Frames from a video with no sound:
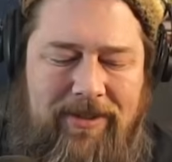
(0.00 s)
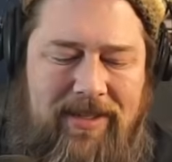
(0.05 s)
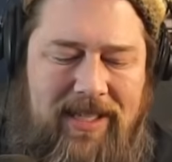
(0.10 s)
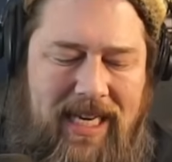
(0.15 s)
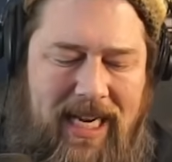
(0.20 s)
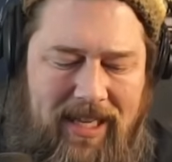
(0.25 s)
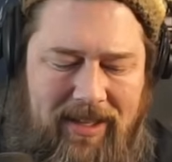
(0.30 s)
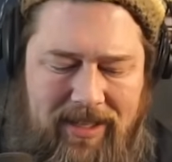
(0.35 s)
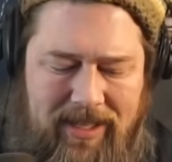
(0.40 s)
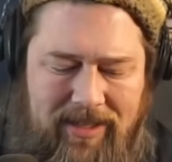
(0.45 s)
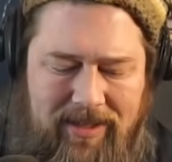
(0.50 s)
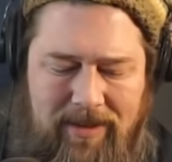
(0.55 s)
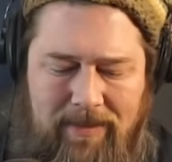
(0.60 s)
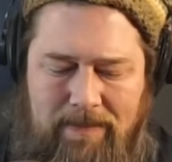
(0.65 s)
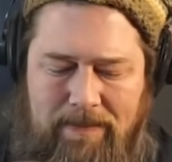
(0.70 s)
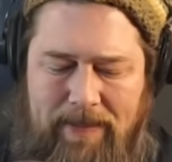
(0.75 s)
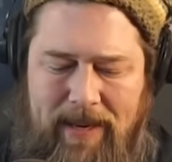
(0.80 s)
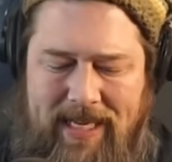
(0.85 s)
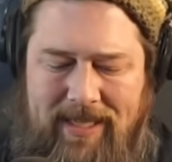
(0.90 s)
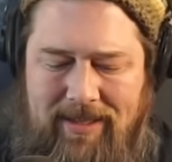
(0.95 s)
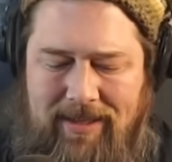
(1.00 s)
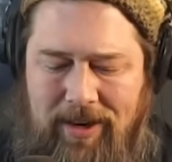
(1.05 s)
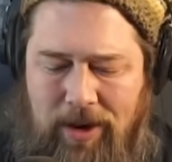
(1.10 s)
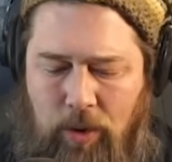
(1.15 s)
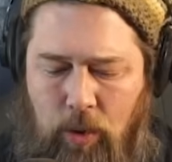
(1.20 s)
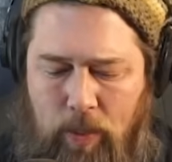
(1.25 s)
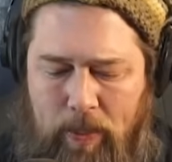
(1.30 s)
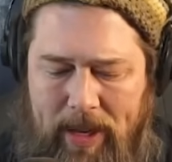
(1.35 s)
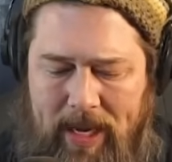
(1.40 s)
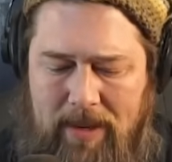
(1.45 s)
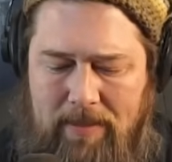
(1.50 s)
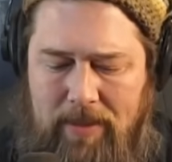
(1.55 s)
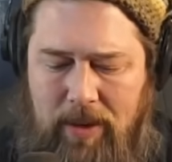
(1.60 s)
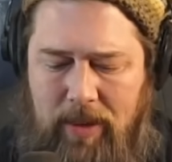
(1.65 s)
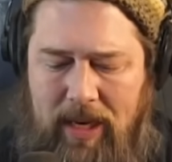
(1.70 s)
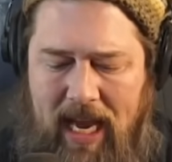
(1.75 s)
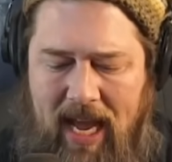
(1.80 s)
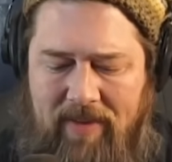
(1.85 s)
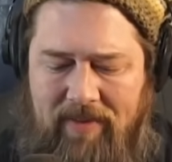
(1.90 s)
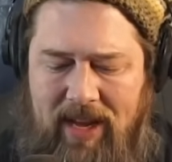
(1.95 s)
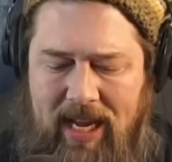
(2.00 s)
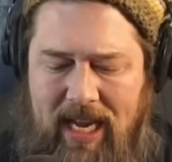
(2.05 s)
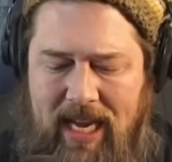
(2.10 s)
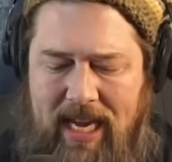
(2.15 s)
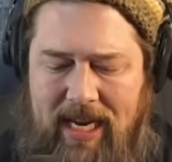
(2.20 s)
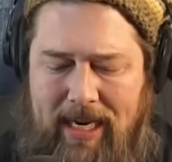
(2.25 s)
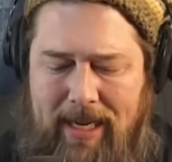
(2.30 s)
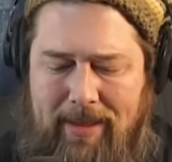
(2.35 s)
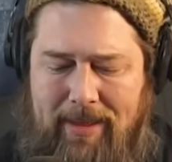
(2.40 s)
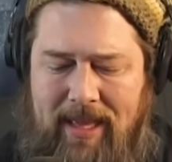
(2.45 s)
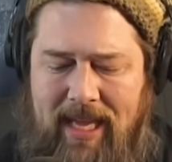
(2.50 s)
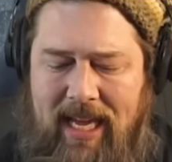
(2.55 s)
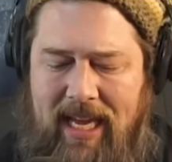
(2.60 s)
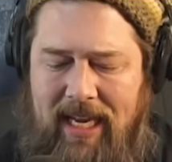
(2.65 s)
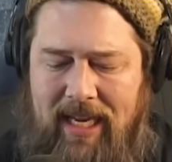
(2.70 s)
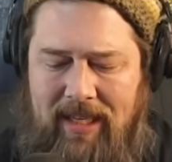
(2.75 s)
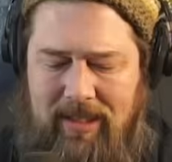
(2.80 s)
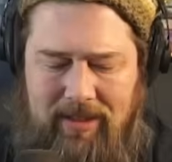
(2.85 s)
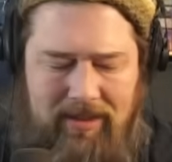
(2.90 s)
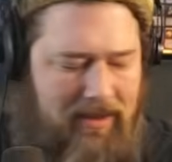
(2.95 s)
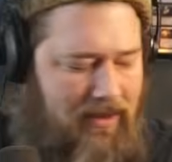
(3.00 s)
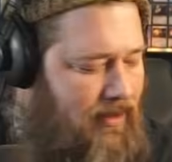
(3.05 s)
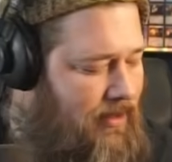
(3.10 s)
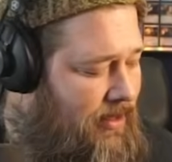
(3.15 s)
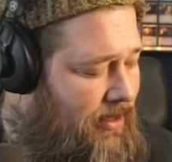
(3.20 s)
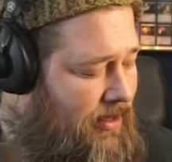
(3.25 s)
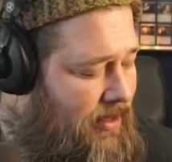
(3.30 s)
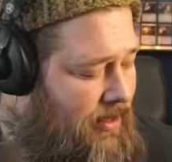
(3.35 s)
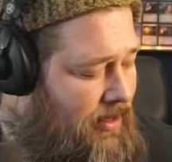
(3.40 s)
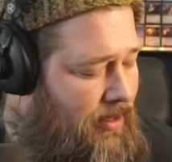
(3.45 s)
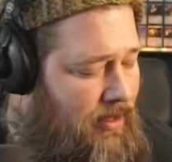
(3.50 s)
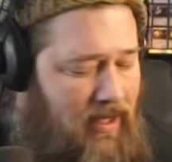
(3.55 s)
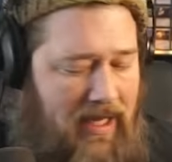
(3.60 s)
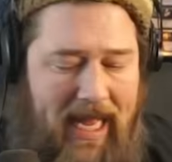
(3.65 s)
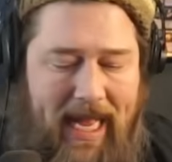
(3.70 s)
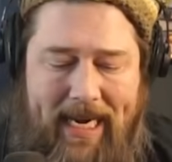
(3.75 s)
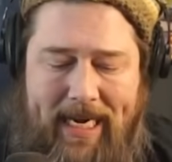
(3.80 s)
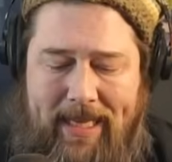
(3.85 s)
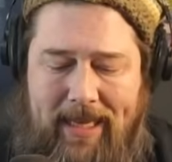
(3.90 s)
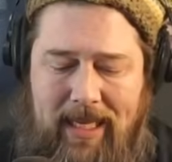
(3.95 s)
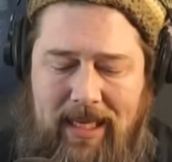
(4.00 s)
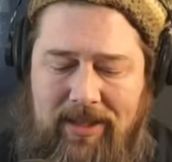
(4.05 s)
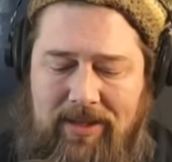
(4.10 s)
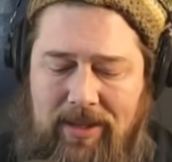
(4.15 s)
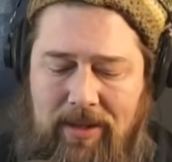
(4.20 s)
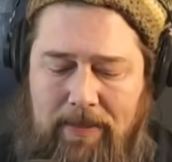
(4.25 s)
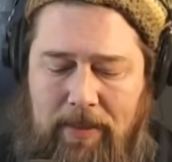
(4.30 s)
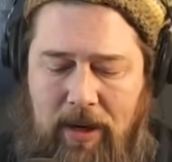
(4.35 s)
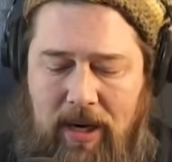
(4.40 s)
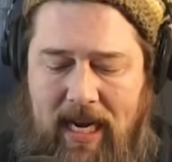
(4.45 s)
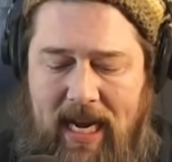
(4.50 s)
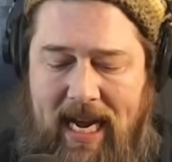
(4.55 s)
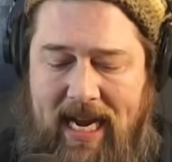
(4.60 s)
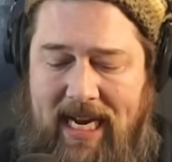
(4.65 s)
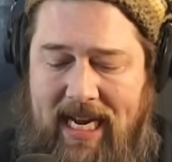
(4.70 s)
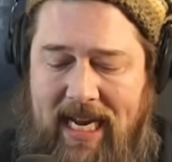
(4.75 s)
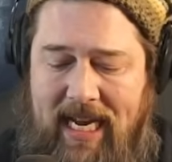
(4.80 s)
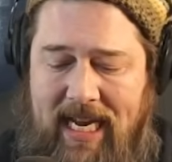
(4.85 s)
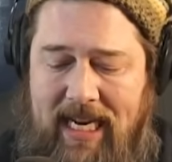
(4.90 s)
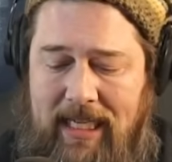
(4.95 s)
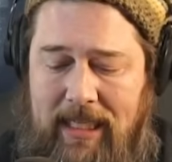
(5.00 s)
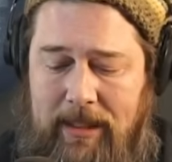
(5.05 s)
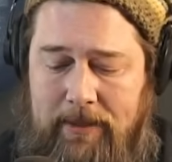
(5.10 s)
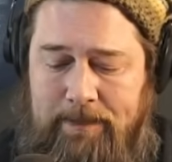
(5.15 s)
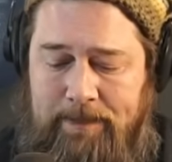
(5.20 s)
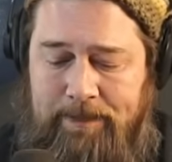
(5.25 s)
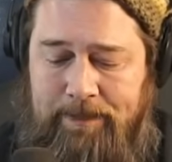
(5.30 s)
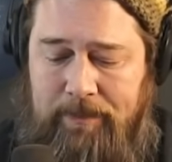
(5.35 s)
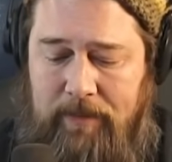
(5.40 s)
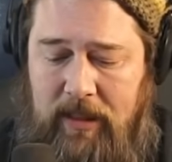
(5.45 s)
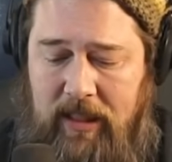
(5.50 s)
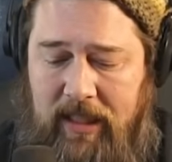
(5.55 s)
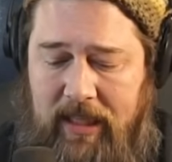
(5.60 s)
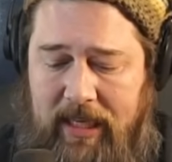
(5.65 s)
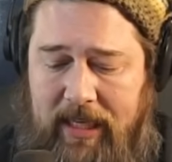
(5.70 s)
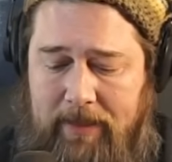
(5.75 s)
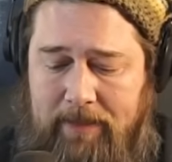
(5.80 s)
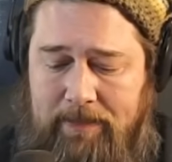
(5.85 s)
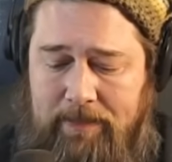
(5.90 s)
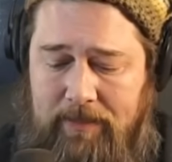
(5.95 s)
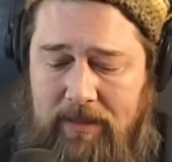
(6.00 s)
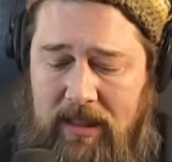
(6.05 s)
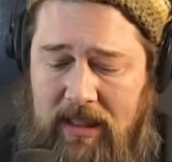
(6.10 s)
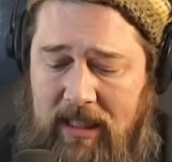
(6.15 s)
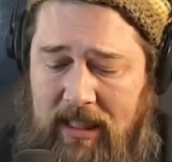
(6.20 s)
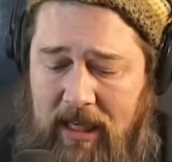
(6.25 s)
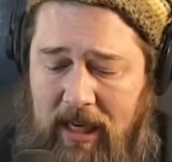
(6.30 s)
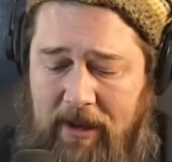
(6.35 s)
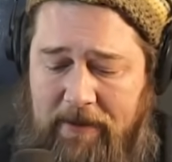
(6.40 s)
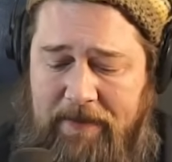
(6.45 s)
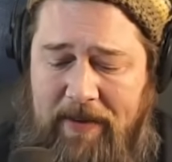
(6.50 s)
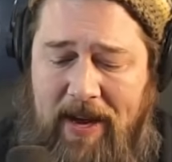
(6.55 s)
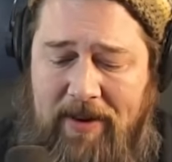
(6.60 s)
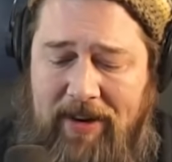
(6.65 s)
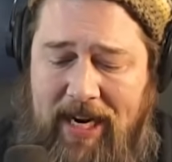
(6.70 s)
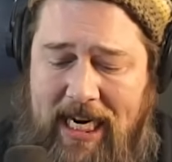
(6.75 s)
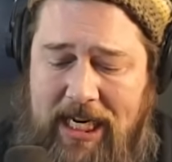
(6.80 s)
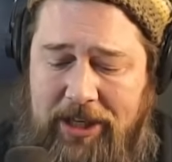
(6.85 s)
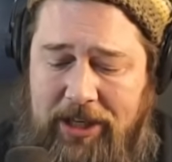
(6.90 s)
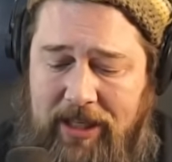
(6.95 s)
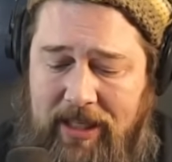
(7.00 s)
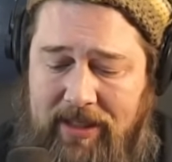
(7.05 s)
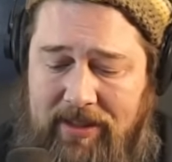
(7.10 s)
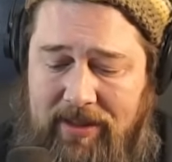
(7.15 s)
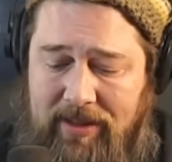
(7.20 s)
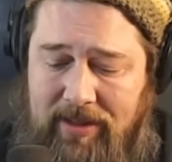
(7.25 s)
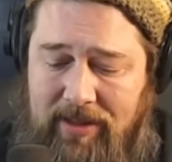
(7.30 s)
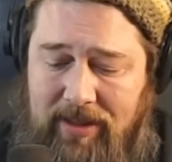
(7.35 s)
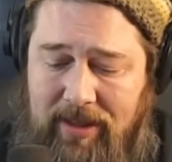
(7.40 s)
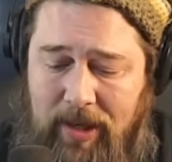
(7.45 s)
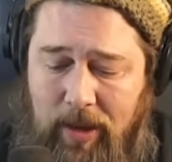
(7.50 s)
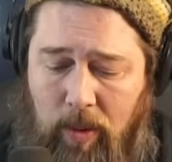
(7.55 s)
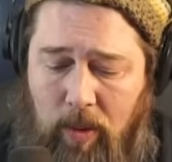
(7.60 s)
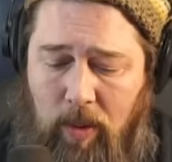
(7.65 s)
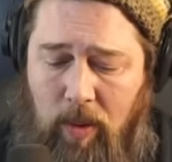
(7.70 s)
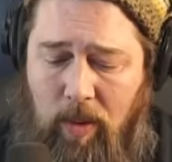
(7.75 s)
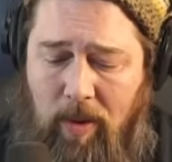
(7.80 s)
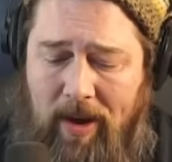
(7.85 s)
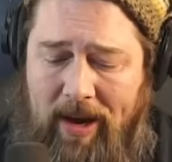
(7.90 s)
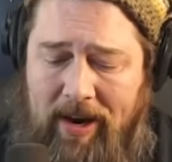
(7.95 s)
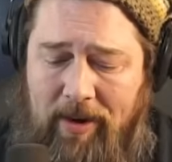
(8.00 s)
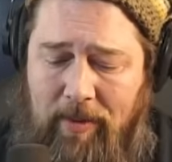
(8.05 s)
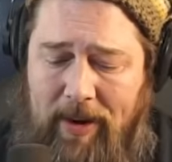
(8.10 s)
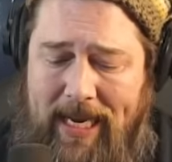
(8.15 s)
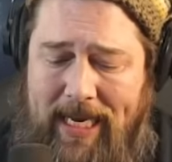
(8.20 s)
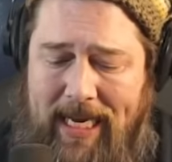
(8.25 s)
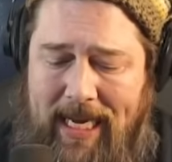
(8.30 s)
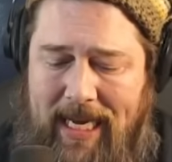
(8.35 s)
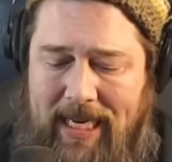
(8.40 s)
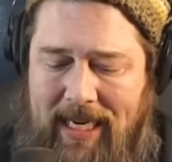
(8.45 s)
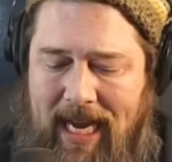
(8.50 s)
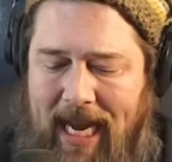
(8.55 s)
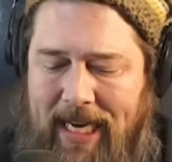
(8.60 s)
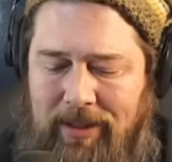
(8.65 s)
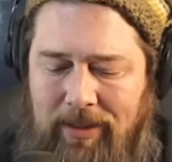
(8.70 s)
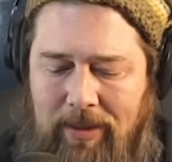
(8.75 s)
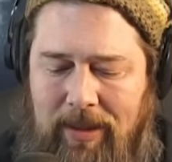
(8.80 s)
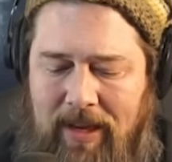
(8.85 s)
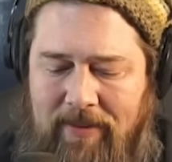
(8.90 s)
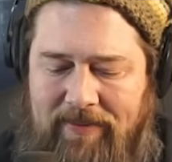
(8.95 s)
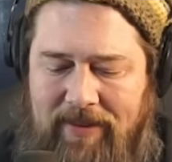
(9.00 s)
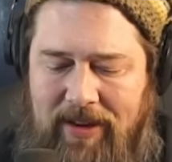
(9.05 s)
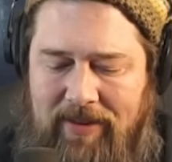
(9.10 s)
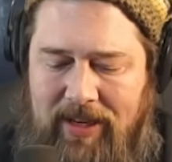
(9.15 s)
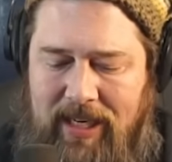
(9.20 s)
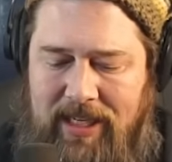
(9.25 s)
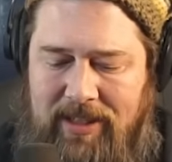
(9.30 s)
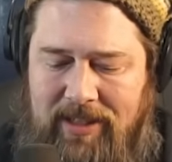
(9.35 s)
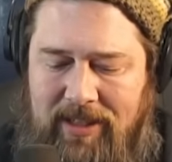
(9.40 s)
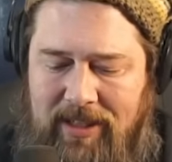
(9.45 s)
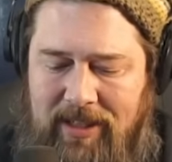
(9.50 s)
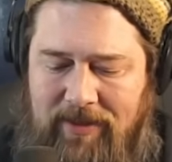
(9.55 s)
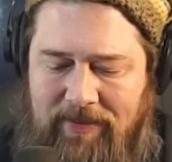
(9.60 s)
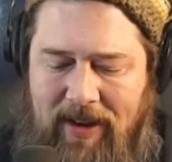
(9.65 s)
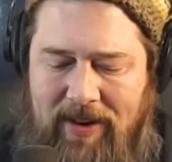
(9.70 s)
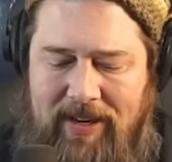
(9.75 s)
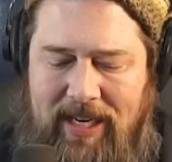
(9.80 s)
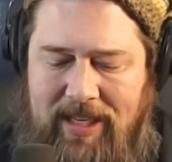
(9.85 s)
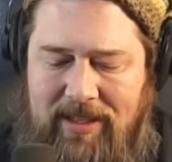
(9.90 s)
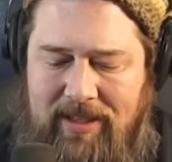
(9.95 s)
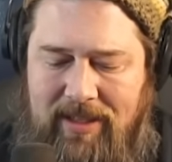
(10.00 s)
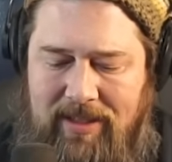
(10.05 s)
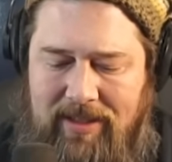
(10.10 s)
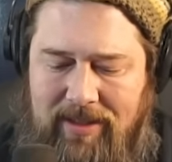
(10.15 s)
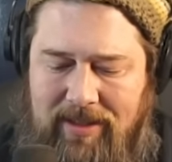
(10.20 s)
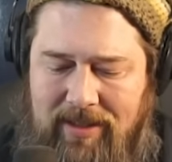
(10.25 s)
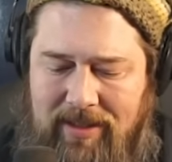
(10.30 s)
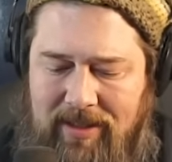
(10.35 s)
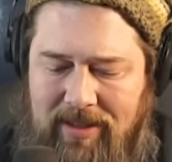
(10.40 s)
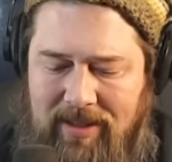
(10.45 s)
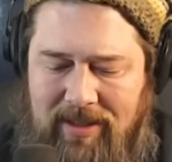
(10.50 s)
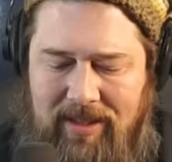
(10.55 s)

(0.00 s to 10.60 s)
Talents are best open, but we haven't hit anything super high end. All right. Foundations. What do we get? I do love Foundations. Foundations.